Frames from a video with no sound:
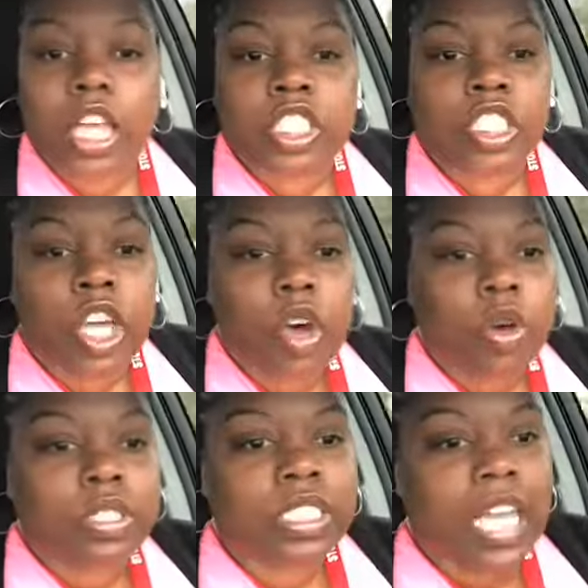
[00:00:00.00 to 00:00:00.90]

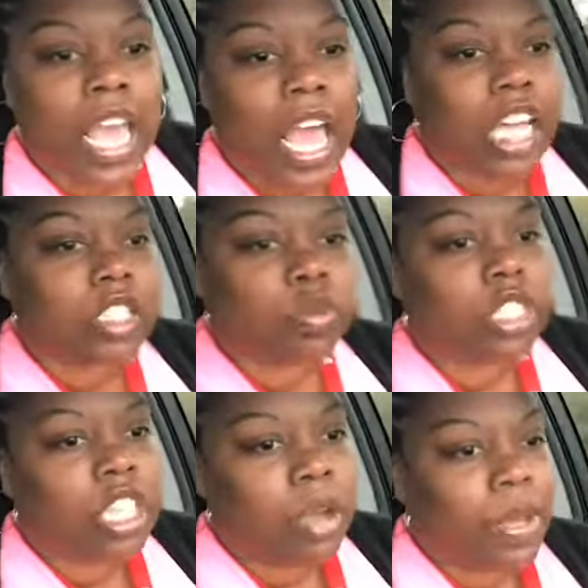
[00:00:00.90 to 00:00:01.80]
So today I just
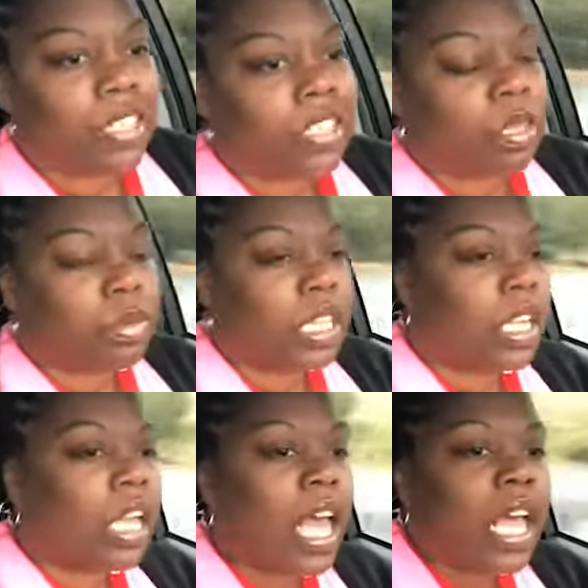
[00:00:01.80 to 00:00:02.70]
want to talk about
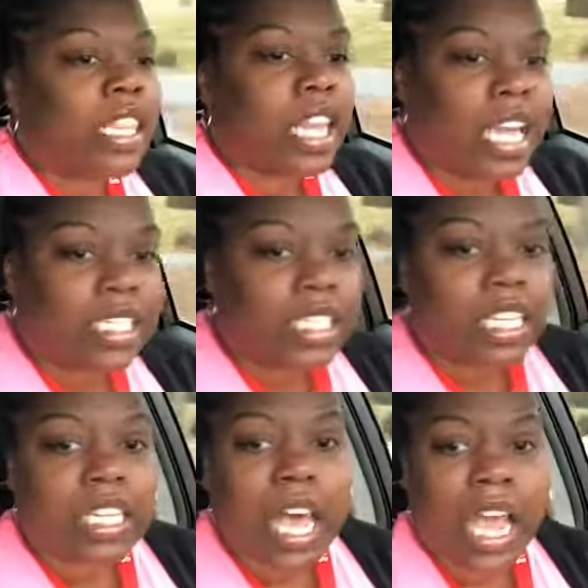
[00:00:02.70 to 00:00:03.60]
something that I see
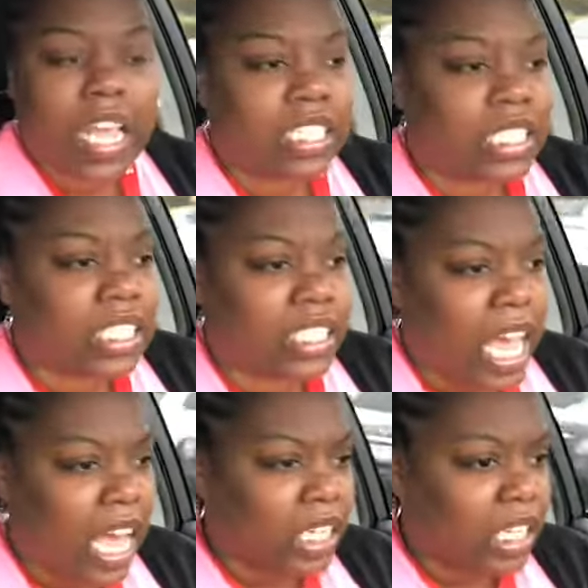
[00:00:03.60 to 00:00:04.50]
a lot as a
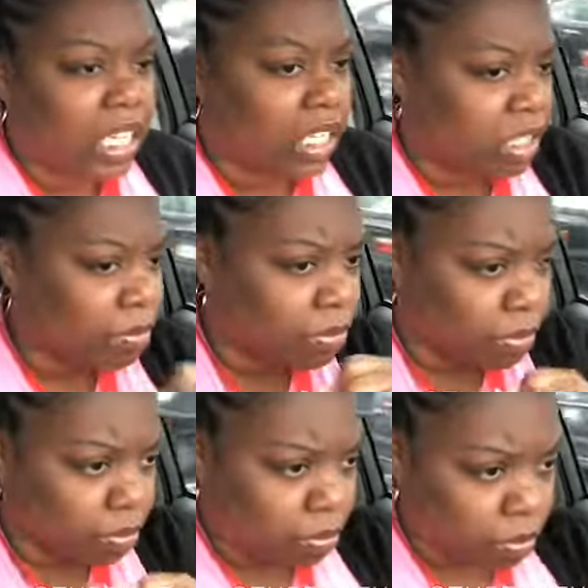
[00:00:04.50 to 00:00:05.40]
stylist.
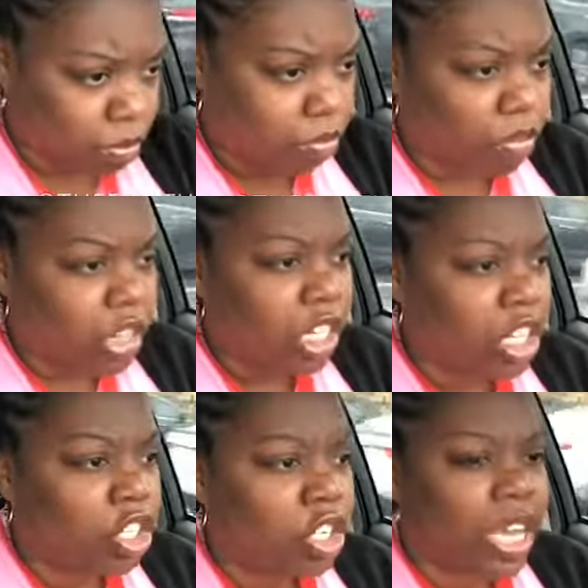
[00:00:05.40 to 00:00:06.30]

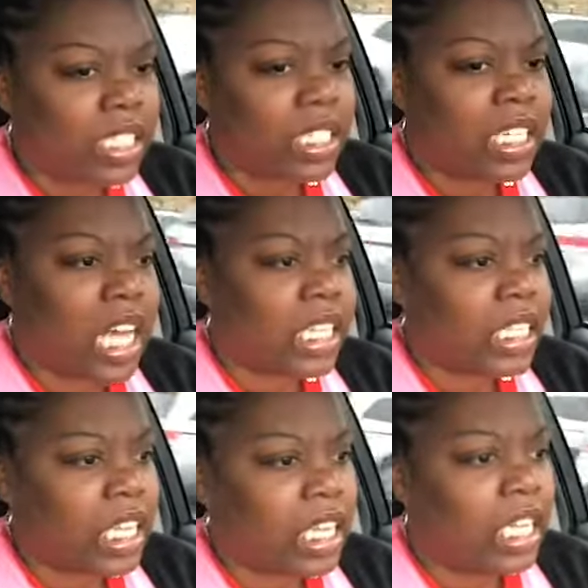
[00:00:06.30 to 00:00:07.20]
You know, I see a lot of
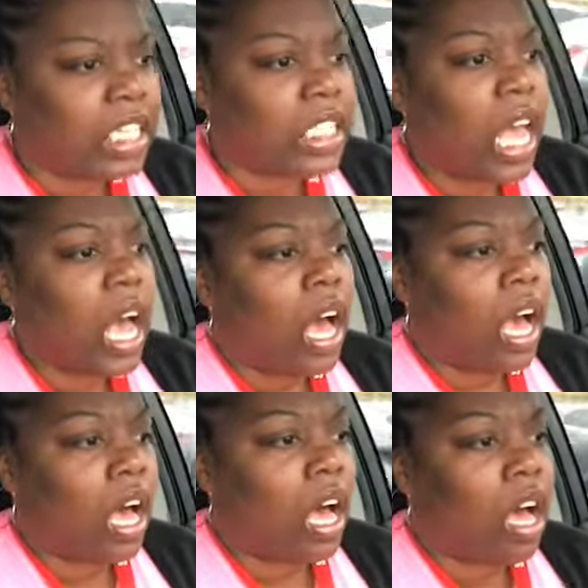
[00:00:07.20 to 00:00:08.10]
things
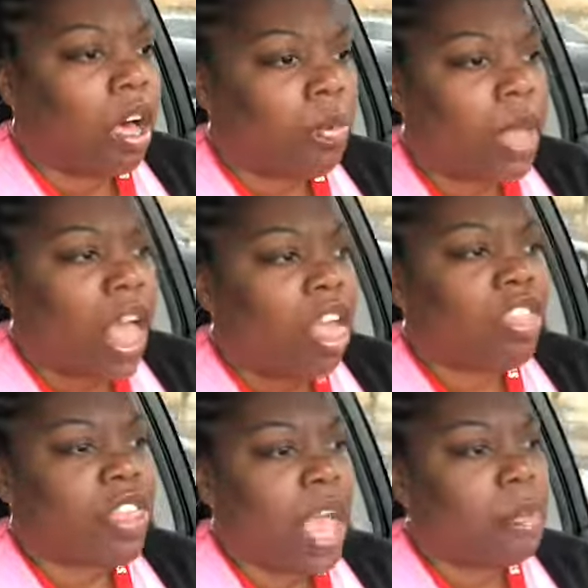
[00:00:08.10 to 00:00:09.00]

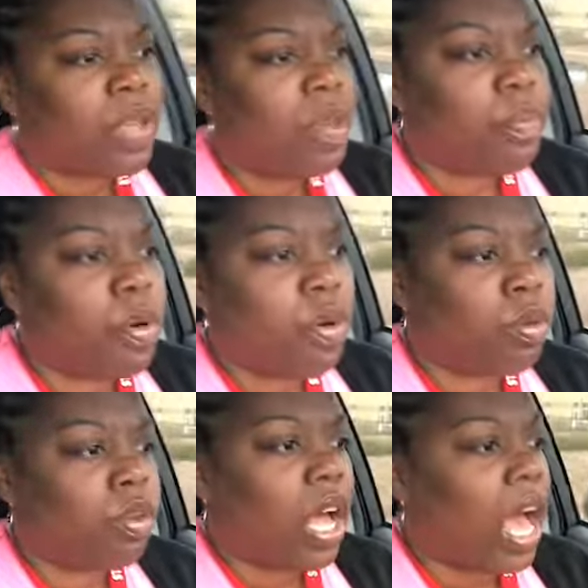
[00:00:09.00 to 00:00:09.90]
that people,